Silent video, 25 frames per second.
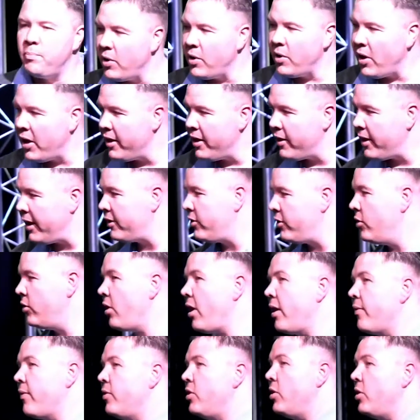Apply that
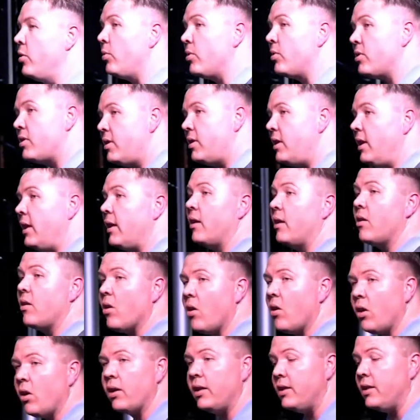to your life and you will see
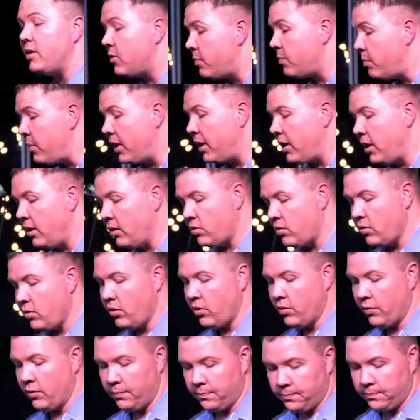God is speaking
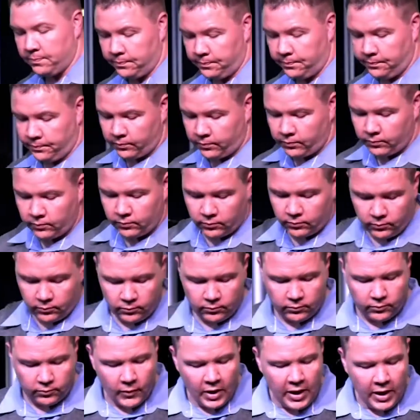to you.
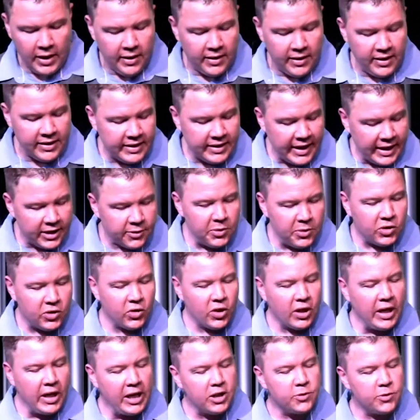This takes
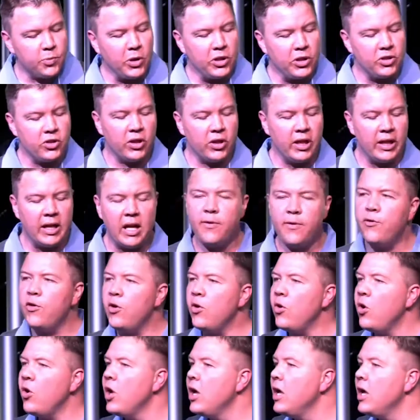me to the next point. So that
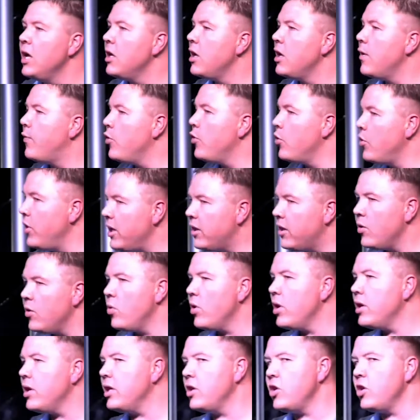if you
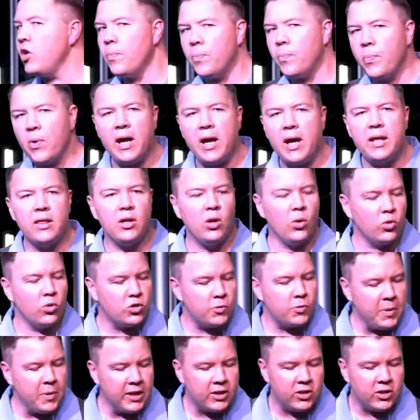read the word and you pray and the
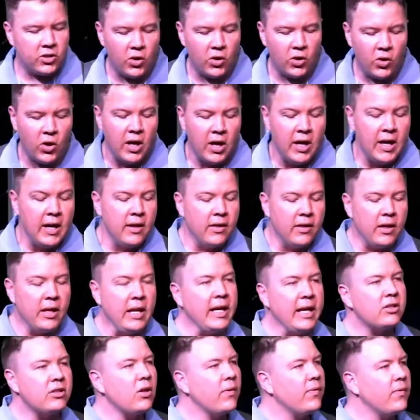Lord speaks to you,
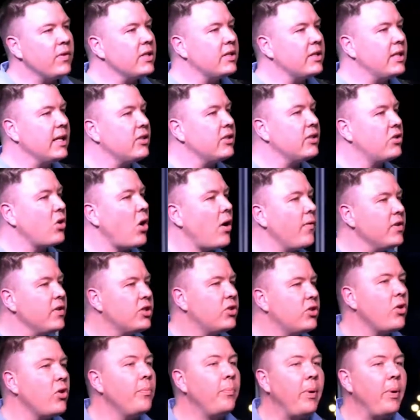the next obvious thing is to
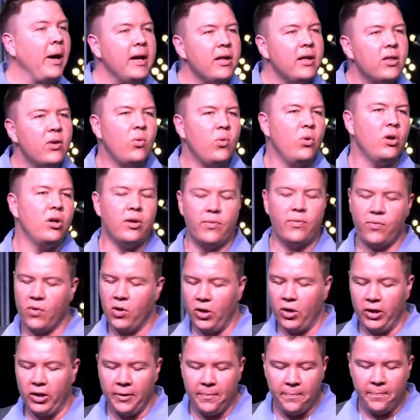obviously obey the word
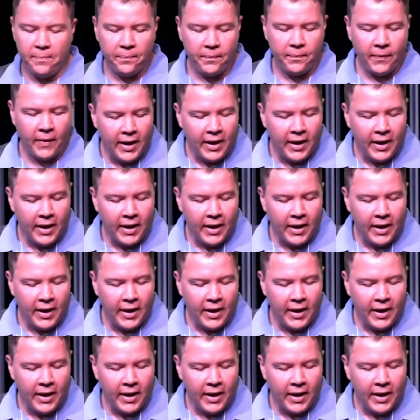of God.